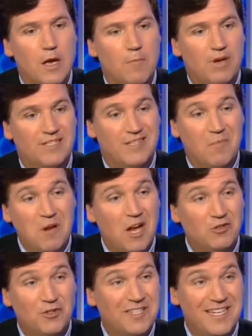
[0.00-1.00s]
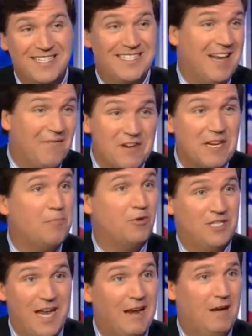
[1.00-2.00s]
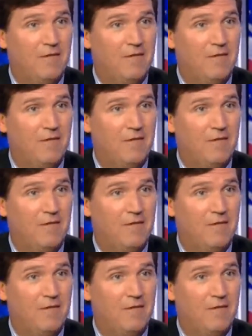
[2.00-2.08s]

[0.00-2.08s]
But some countries, like 70% of